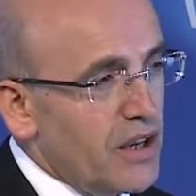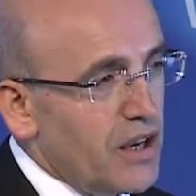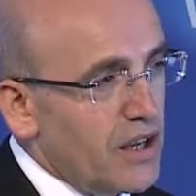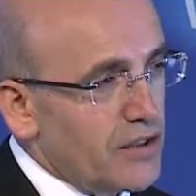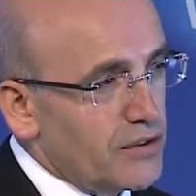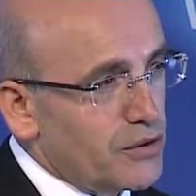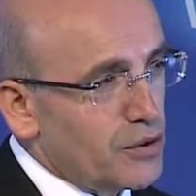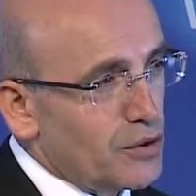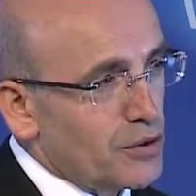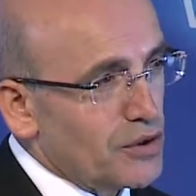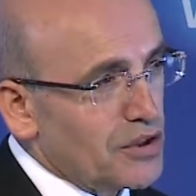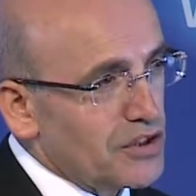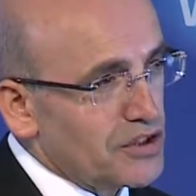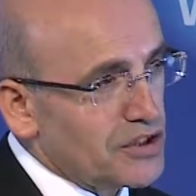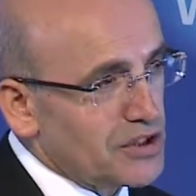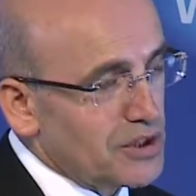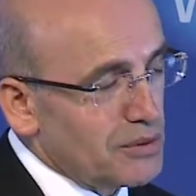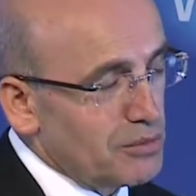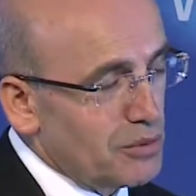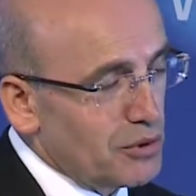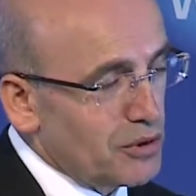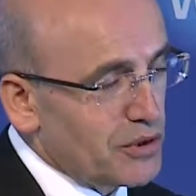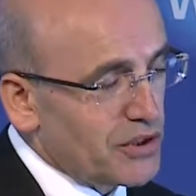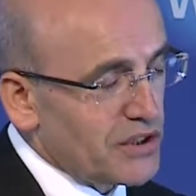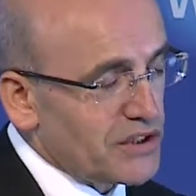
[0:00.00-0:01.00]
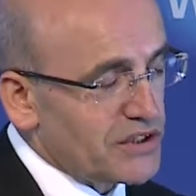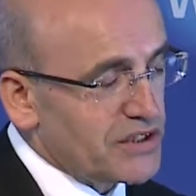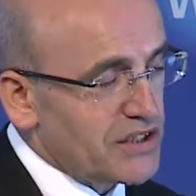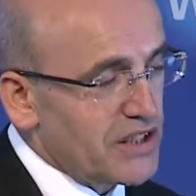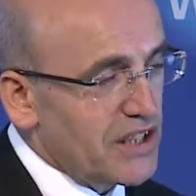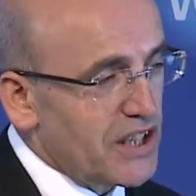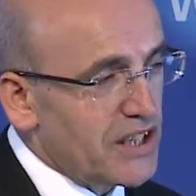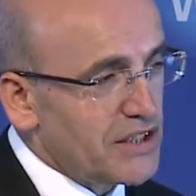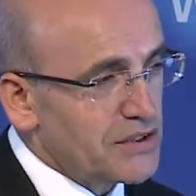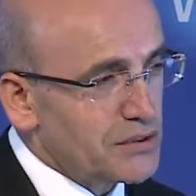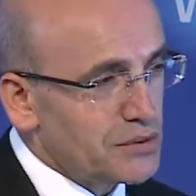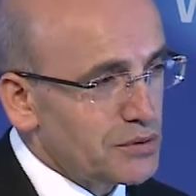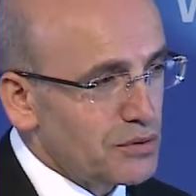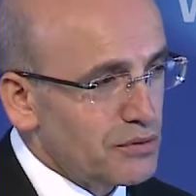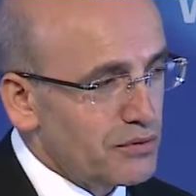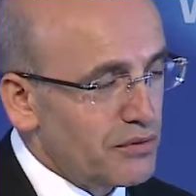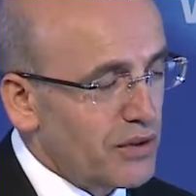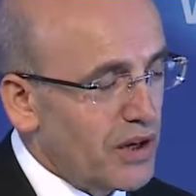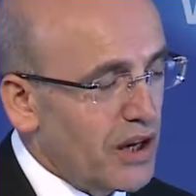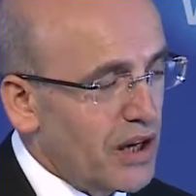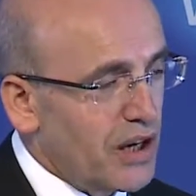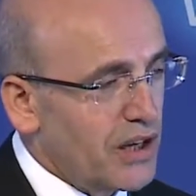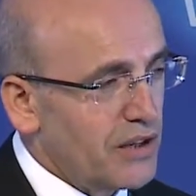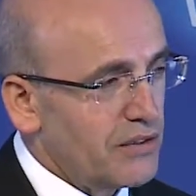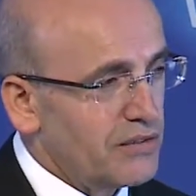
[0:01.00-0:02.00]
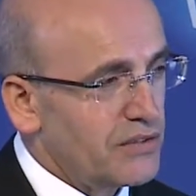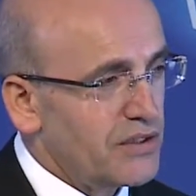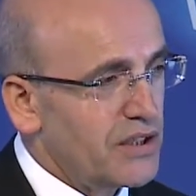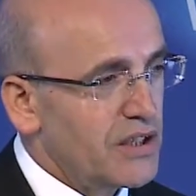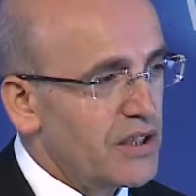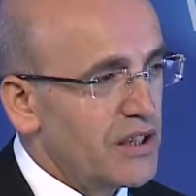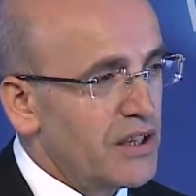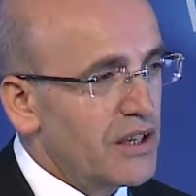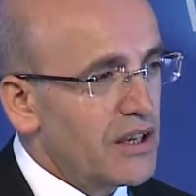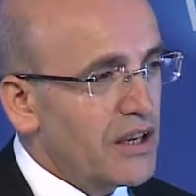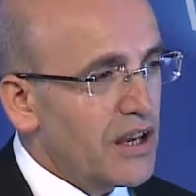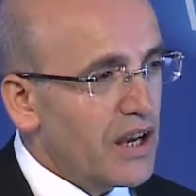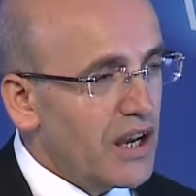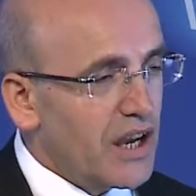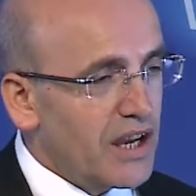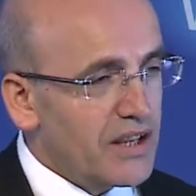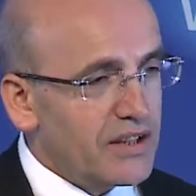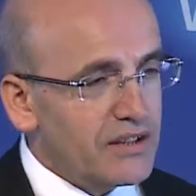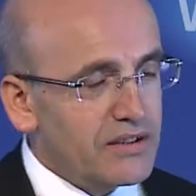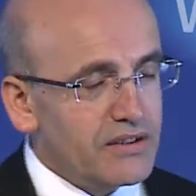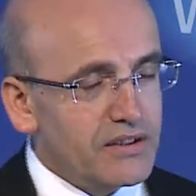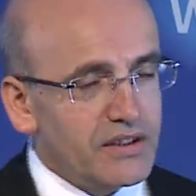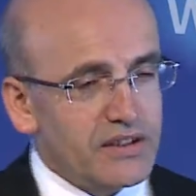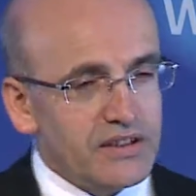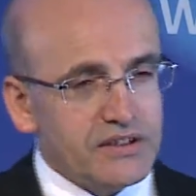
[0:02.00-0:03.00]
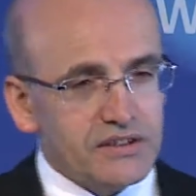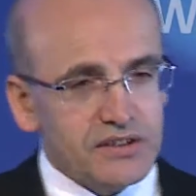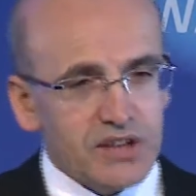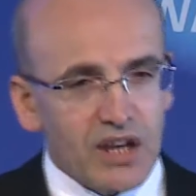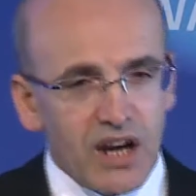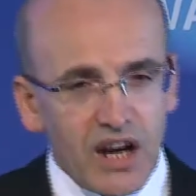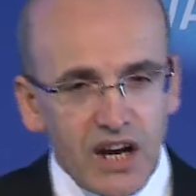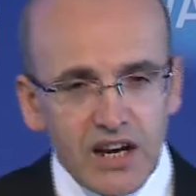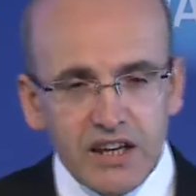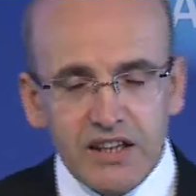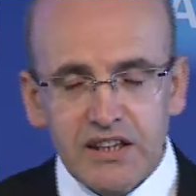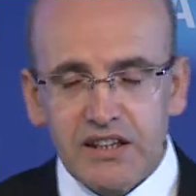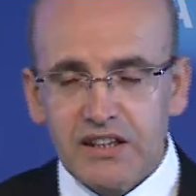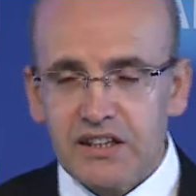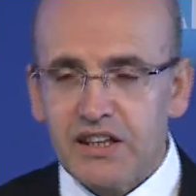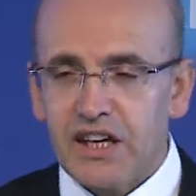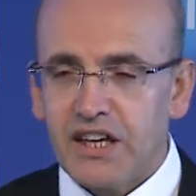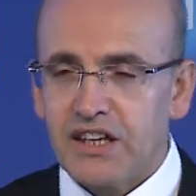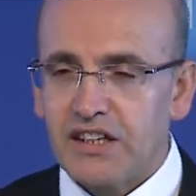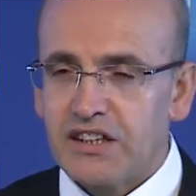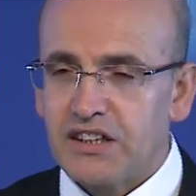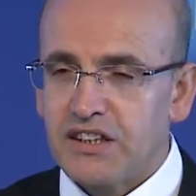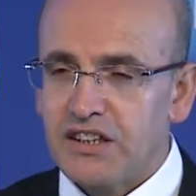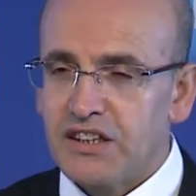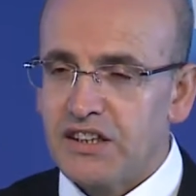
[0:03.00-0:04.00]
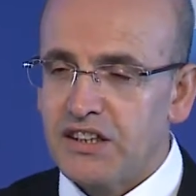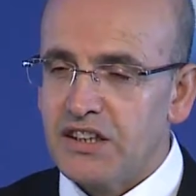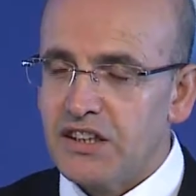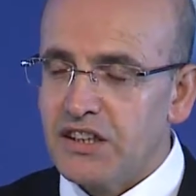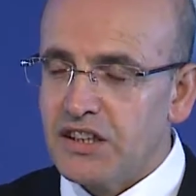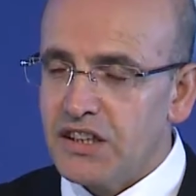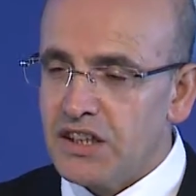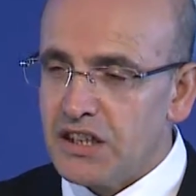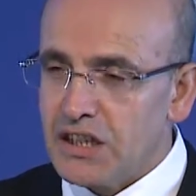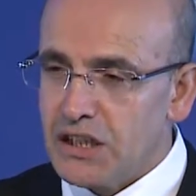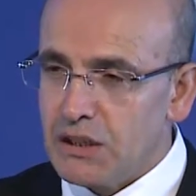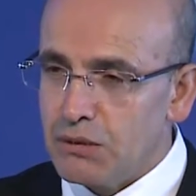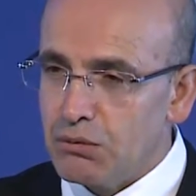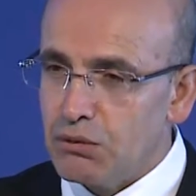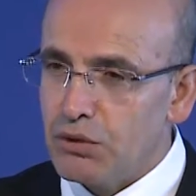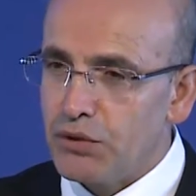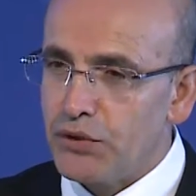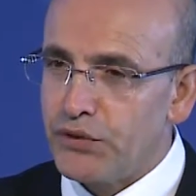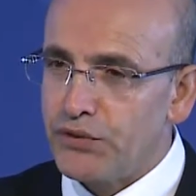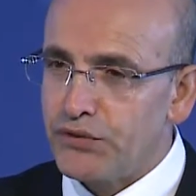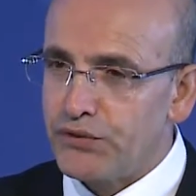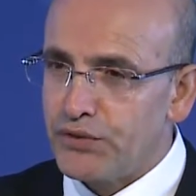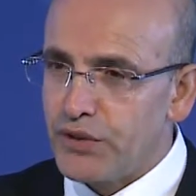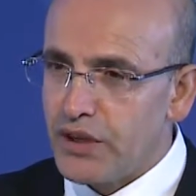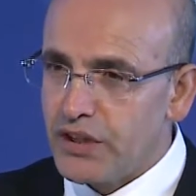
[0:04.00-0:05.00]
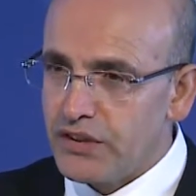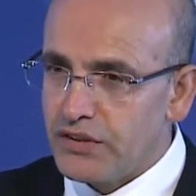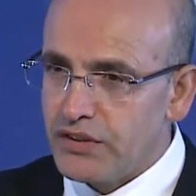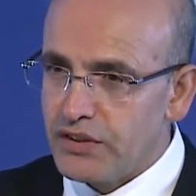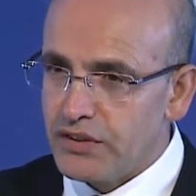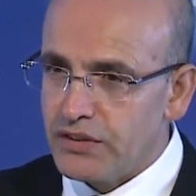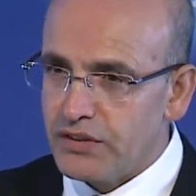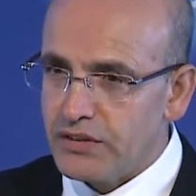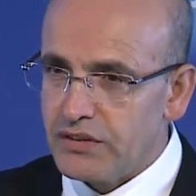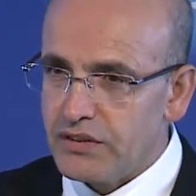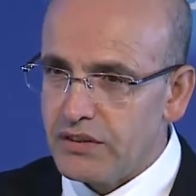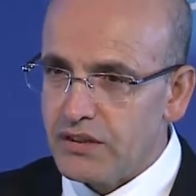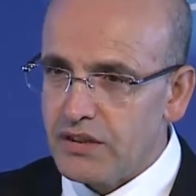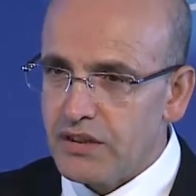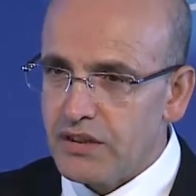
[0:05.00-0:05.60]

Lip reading: And Turkish democracy has survived, and it's highly likely it will strengthen.